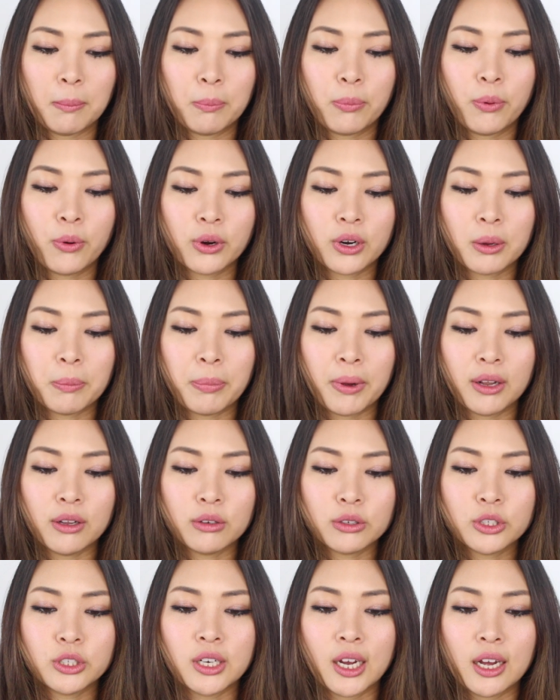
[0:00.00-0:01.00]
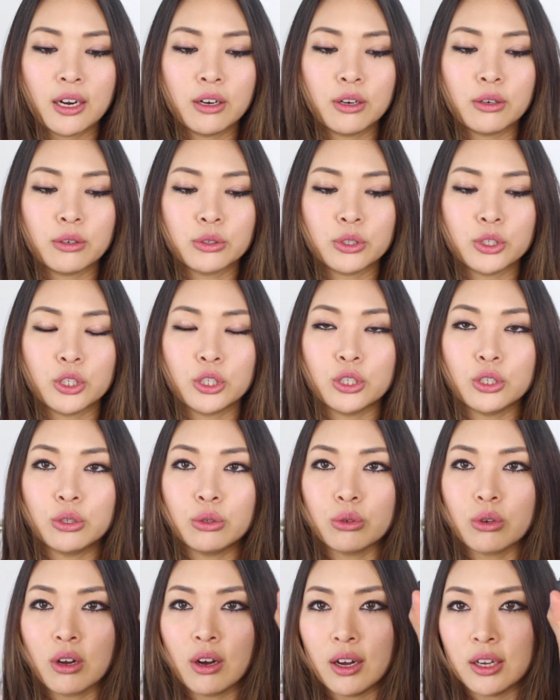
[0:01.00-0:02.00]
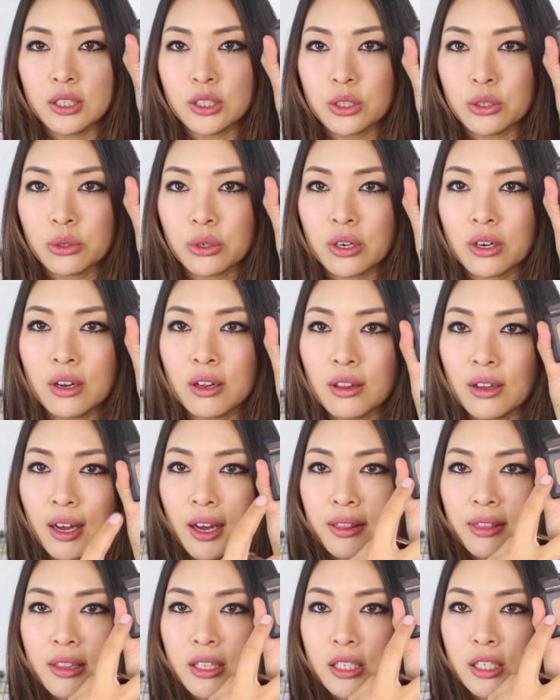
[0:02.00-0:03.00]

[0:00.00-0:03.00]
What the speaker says: Portobello shadow to contour a lot,